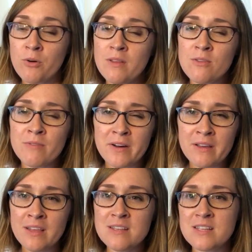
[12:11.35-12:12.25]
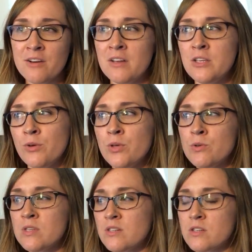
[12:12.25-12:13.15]
Or at the very least, how can you
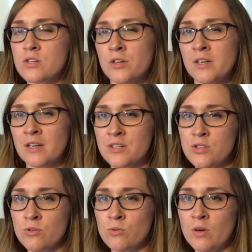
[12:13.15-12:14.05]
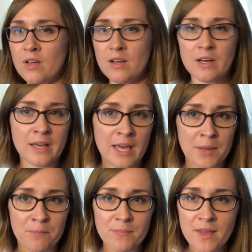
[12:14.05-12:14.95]
use it to turn it into a
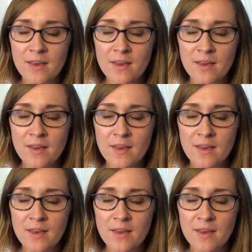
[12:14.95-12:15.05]
game?